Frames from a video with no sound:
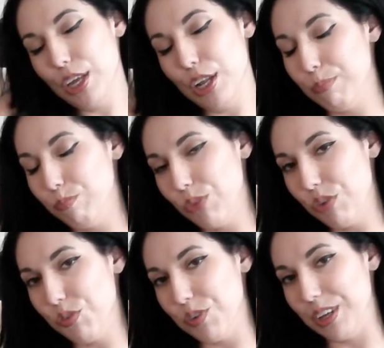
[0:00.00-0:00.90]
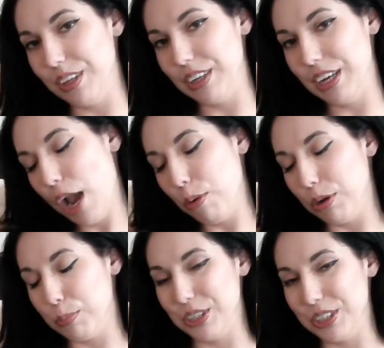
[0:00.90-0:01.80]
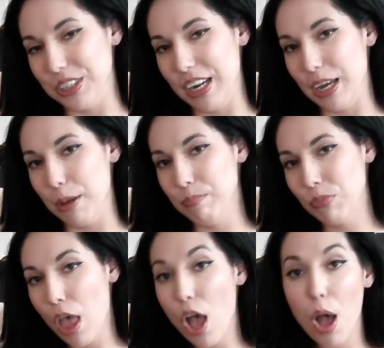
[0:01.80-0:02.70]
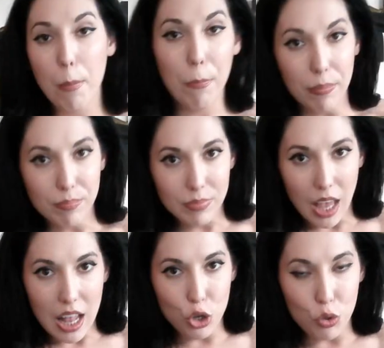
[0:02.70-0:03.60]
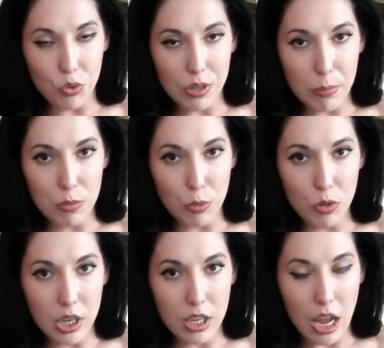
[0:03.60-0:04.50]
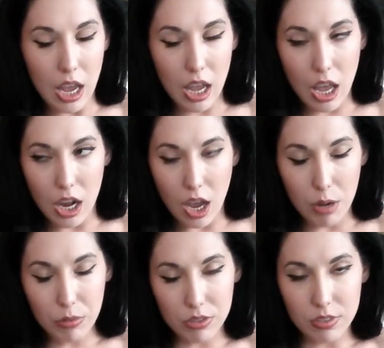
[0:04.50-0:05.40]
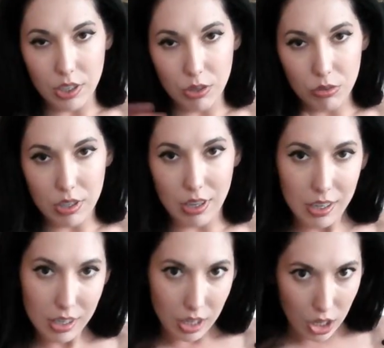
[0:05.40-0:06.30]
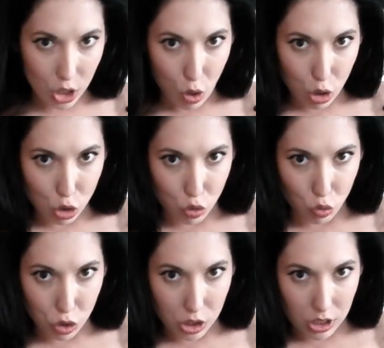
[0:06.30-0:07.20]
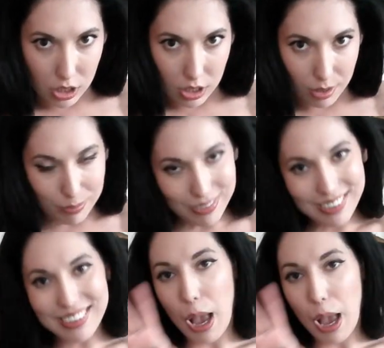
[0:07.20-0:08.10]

you know if you're feeling it i would appreciate it but do something spooky today and i will see you tonight in your dreams